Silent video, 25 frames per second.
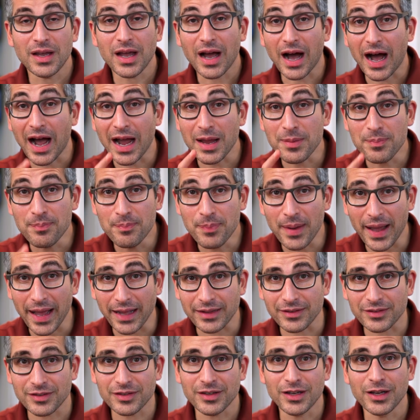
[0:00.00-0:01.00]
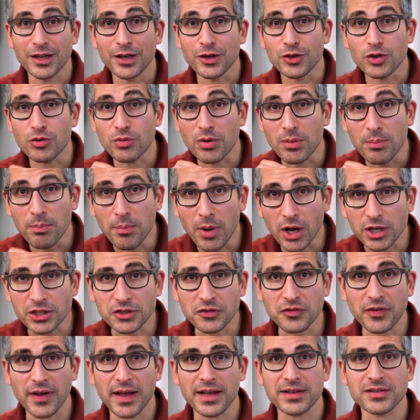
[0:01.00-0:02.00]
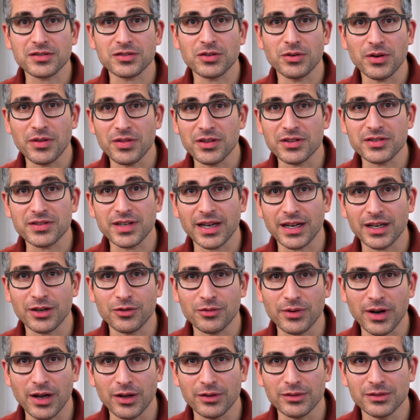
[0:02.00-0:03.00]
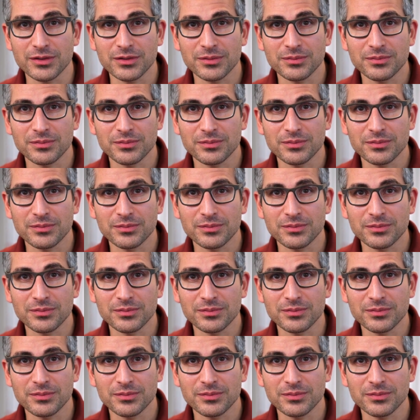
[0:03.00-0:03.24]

I bet you were much faster in the second round.